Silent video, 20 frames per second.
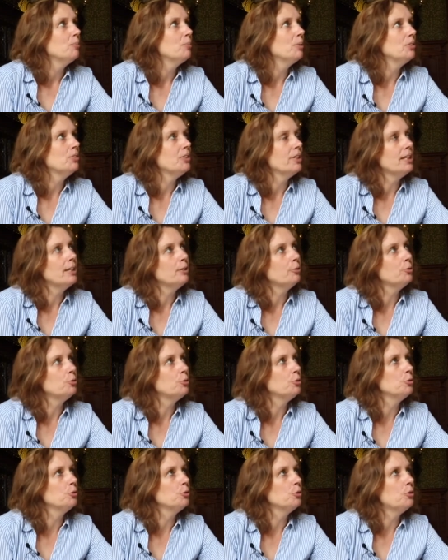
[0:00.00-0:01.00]
But you have
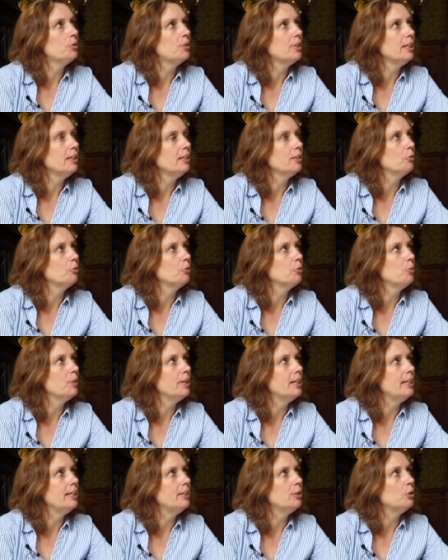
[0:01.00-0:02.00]
to think of a
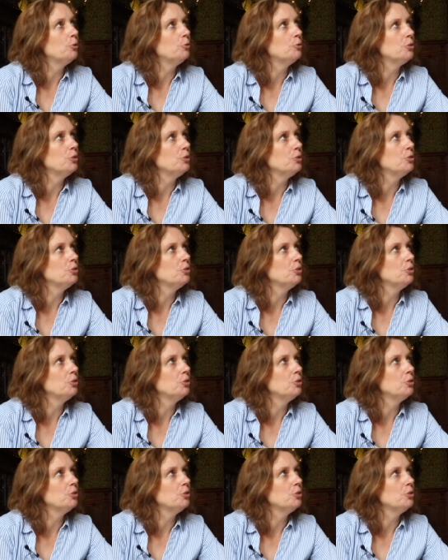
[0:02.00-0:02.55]
way often